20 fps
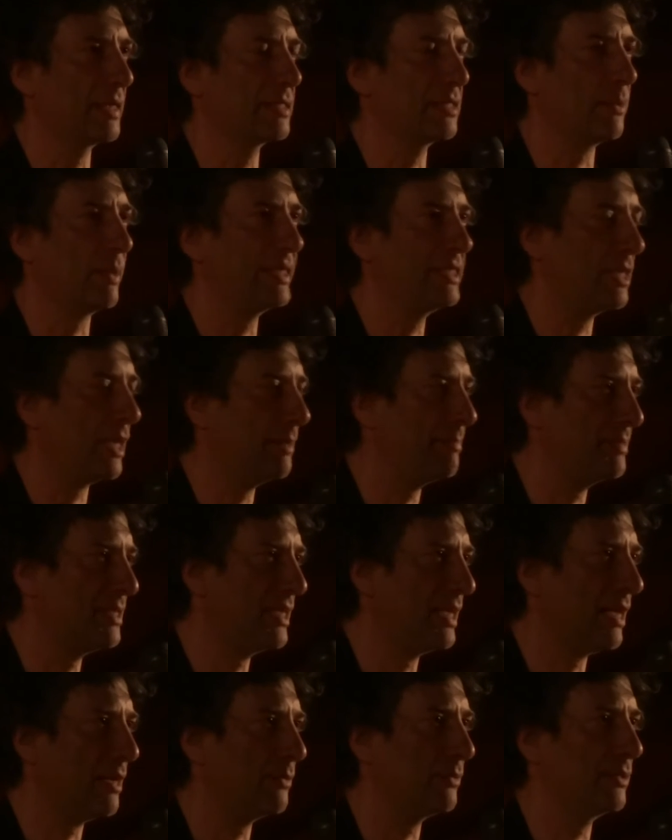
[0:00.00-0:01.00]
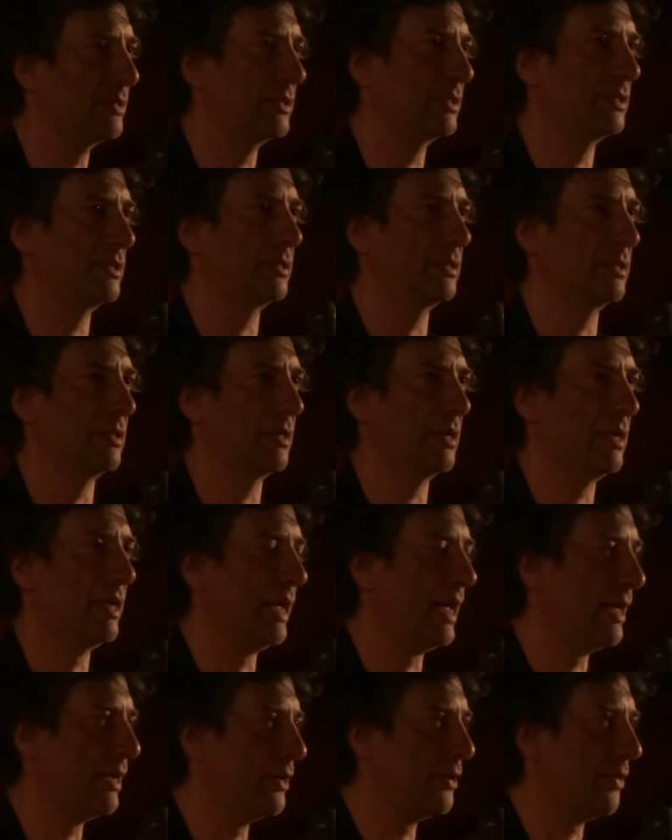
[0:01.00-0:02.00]
So I typed it out.
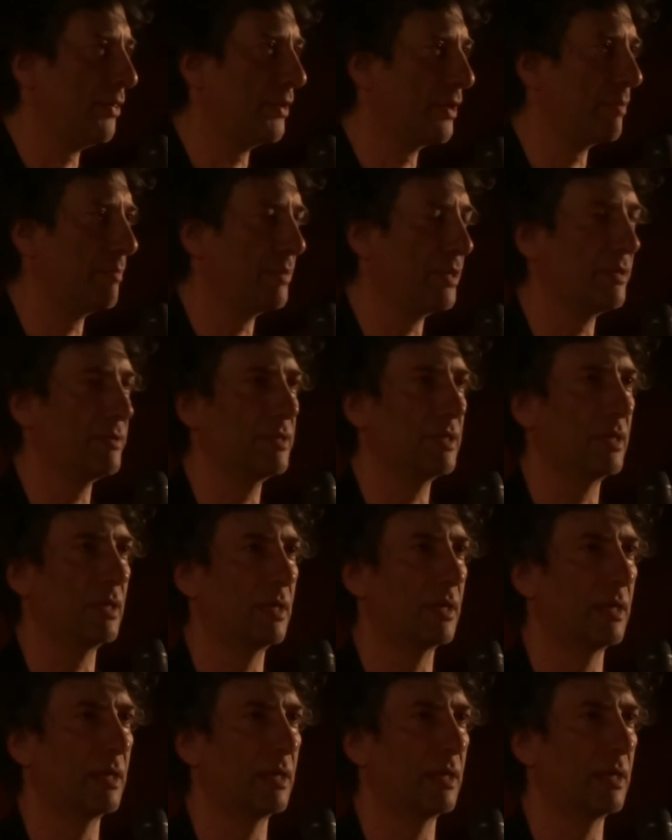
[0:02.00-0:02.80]
I had it on the computer.